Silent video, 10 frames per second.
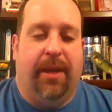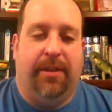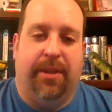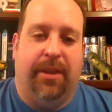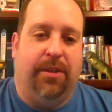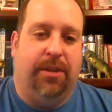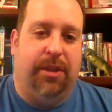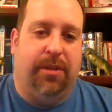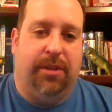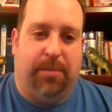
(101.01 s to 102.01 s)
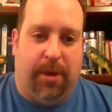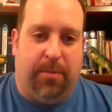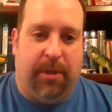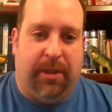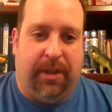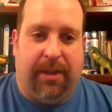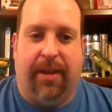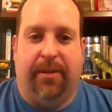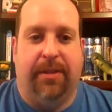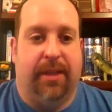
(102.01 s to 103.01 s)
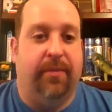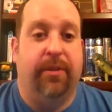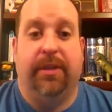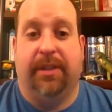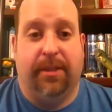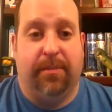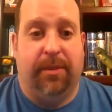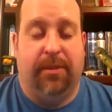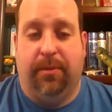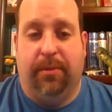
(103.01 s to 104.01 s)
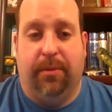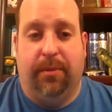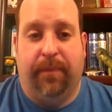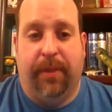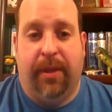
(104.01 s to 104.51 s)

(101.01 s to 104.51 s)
And so then you should use it appropriately. Now, does every assessment tool,